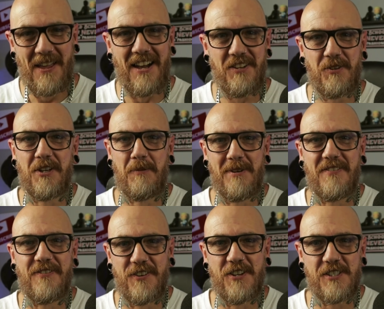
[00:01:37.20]
Are you going to be the
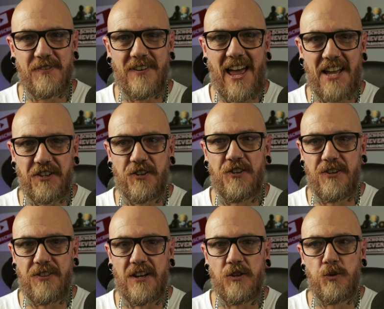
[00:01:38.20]
first flat
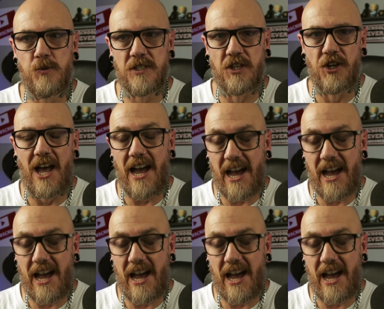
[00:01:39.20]
earther who's going to